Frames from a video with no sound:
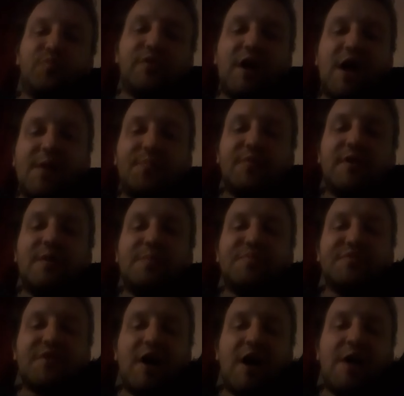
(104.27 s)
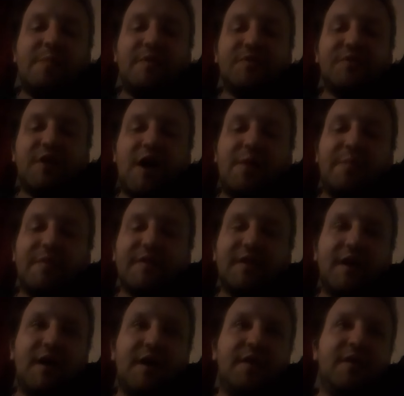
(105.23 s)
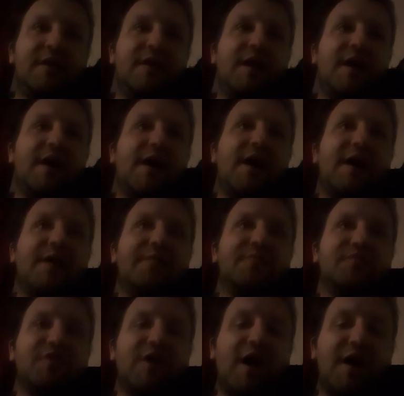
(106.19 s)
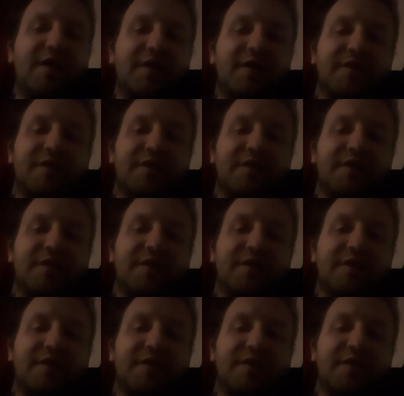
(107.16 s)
prop ups time and time again, and I, I've tried to